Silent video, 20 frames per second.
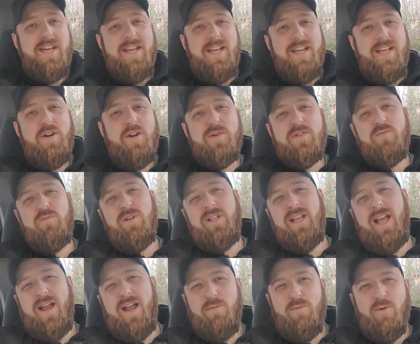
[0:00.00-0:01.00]
You know, what's
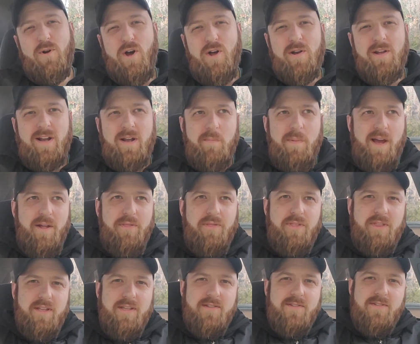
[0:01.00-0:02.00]
really ironic about
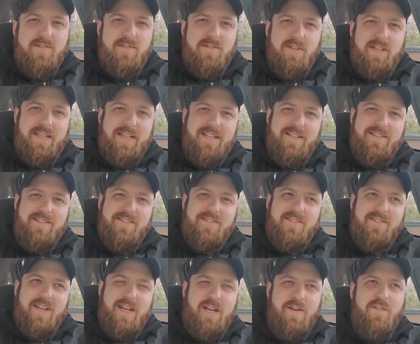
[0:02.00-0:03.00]
this
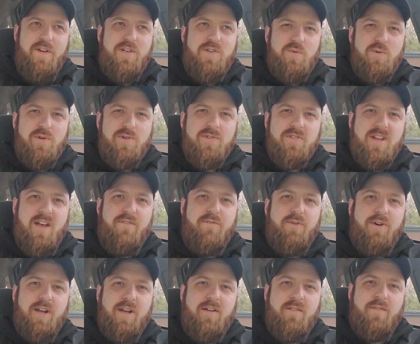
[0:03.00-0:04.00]
is individuals
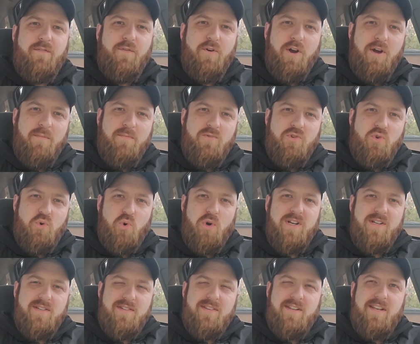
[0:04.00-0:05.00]
suffering from
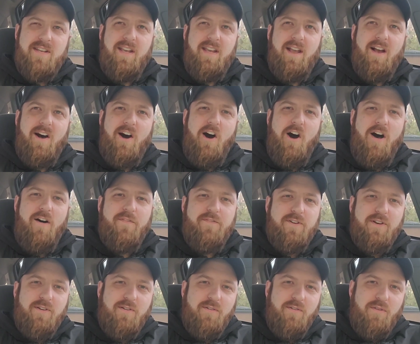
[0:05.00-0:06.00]
DROID C
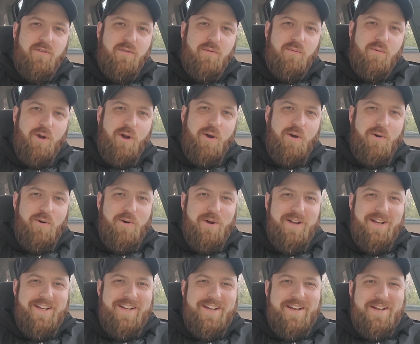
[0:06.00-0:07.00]
often throw
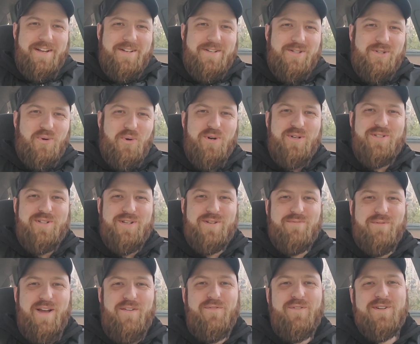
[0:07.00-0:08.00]
sources
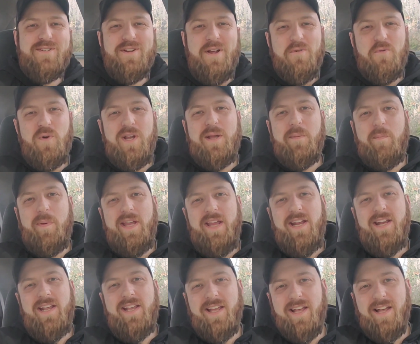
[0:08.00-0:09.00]
referenced on
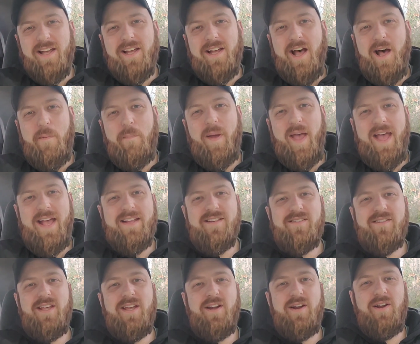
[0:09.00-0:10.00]
Wikipedia up
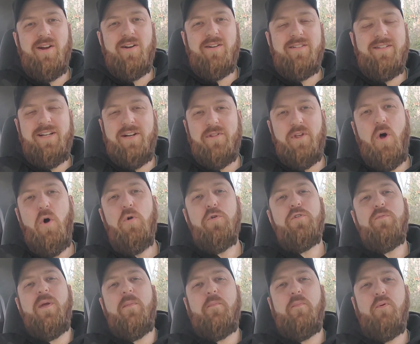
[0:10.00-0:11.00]
as their, the
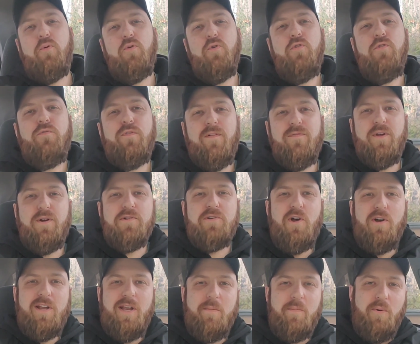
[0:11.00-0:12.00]
ultimate proof of their
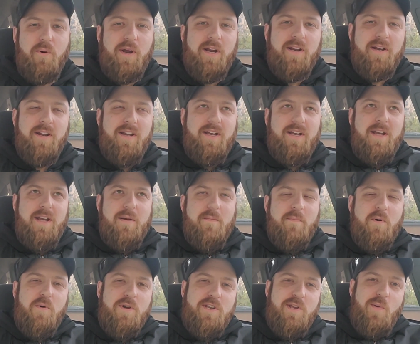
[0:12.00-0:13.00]
talking point.
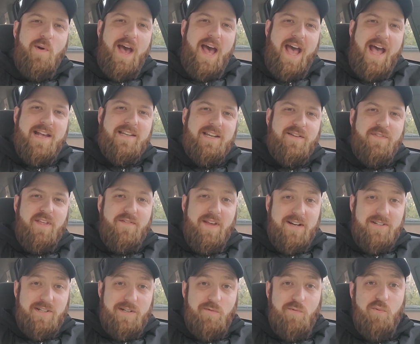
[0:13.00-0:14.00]
But when you ask if they've
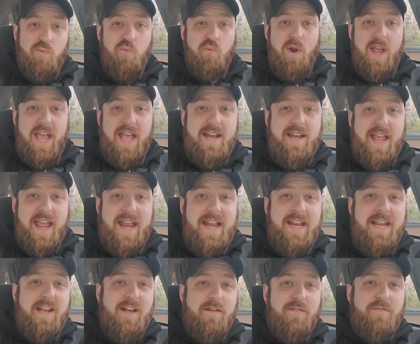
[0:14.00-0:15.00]
actually read
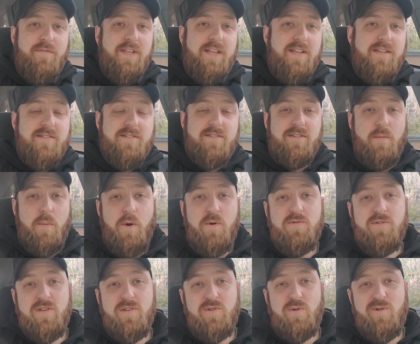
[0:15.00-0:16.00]
any of these
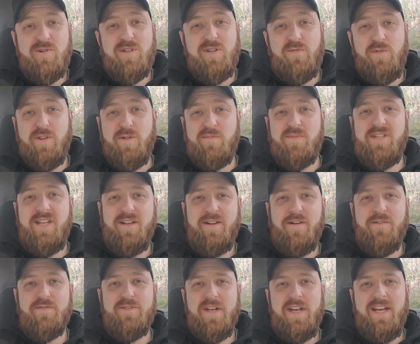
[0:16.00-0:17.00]
supposed sources for
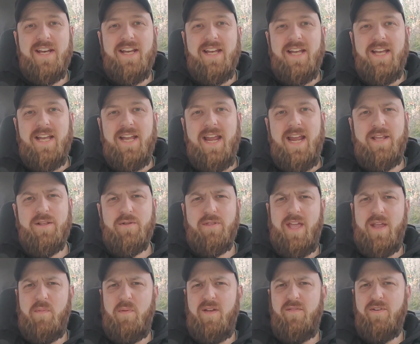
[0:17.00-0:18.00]
themselves, either
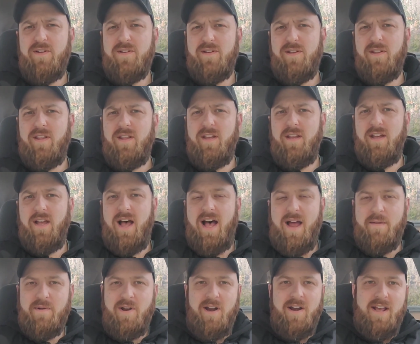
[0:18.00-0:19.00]
they pivot to the
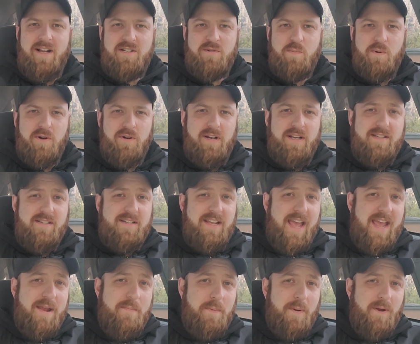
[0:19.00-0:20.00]
"I'm not an expert"
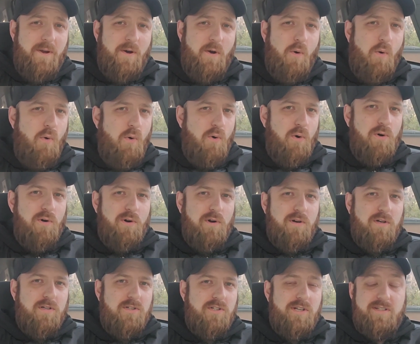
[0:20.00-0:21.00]
escape,
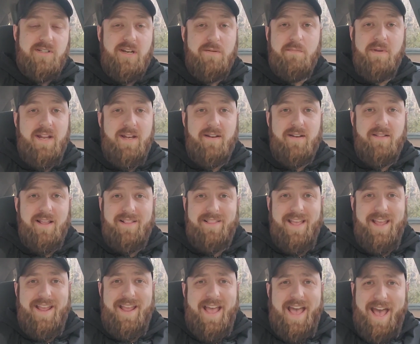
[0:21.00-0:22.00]
or just admit that
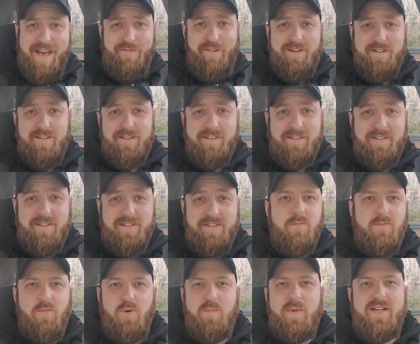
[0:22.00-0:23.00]
they haven't.
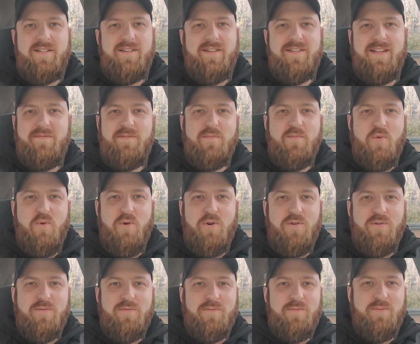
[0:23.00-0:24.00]
What makes this even
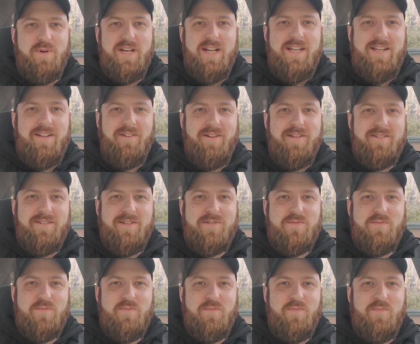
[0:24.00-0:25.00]
more ridiculous
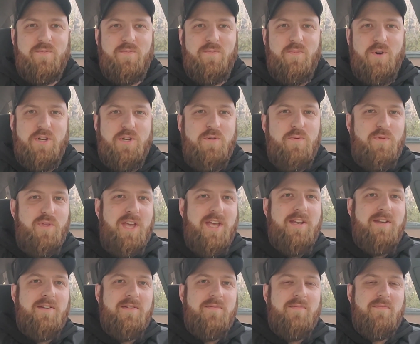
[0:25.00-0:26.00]
is when you
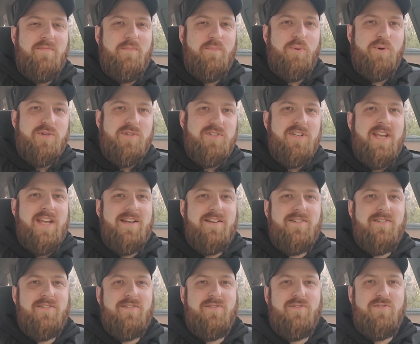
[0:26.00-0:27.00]
then
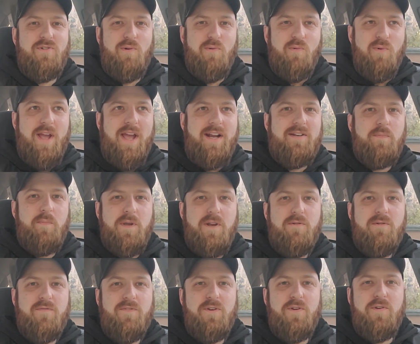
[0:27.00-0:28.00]
present direct
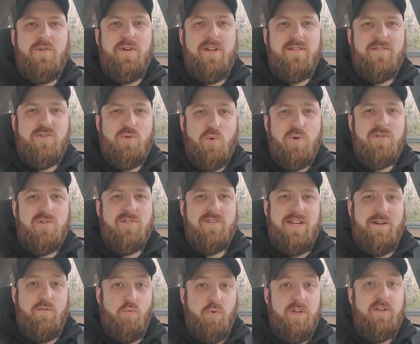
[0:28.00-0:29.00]
peer-reviewed sources
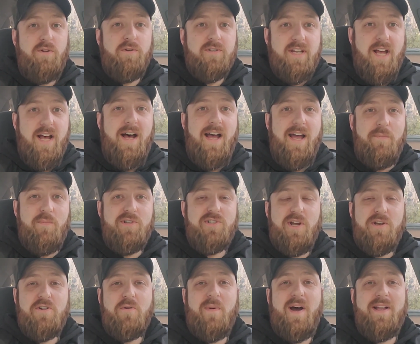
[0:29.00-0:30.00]
in real time, which
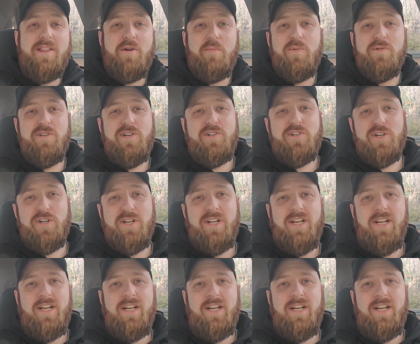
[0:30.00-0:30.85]
undermine their position,